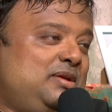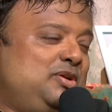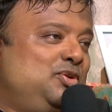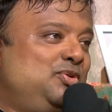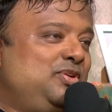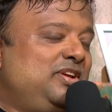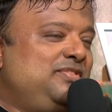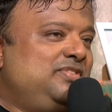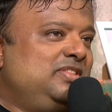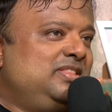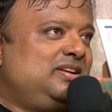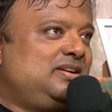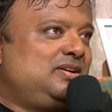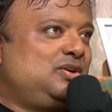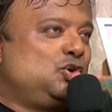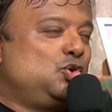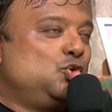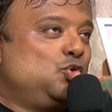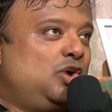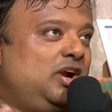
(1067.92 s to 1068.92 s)
know, even the
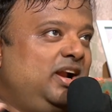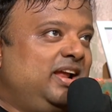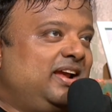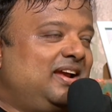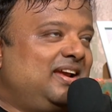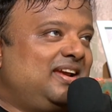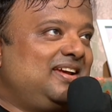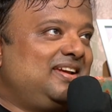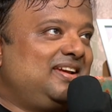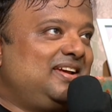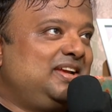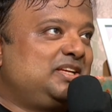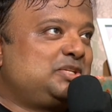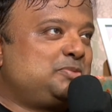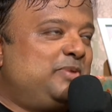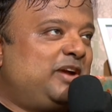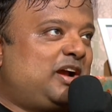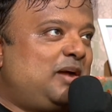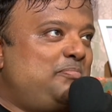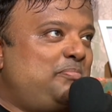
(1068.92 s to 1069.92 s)
doodling, it's
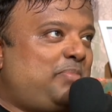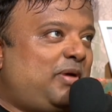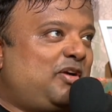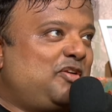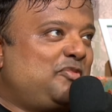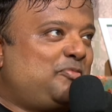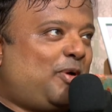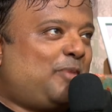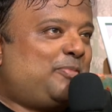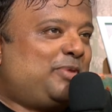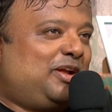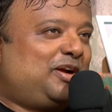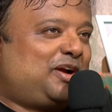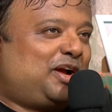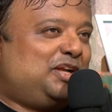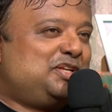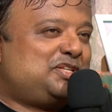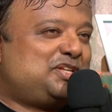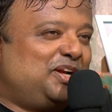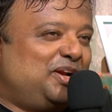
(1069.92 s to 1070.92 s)
become part of popular
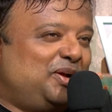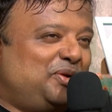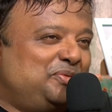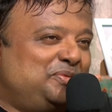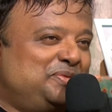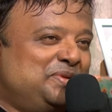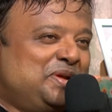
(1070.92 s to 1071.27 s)
culture now.